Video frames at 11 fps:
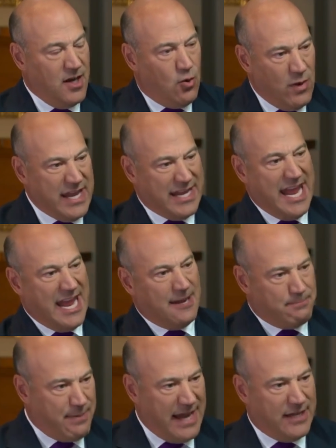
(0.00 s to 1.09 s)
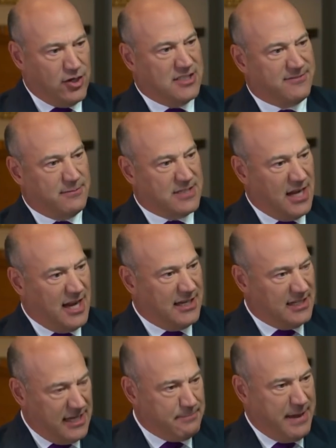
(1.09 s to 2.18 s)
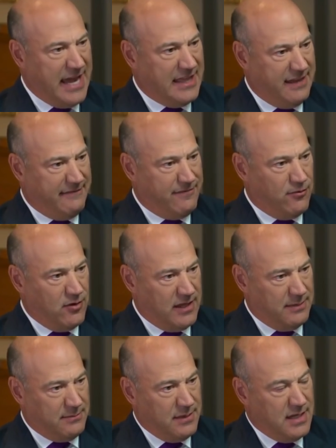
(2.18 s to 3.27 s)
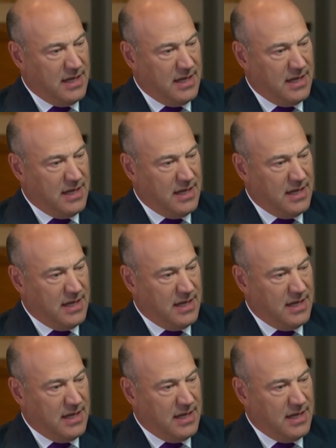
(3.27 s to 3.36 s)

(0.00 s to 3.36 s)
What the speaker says: We can't buy goods from China and pay them for them,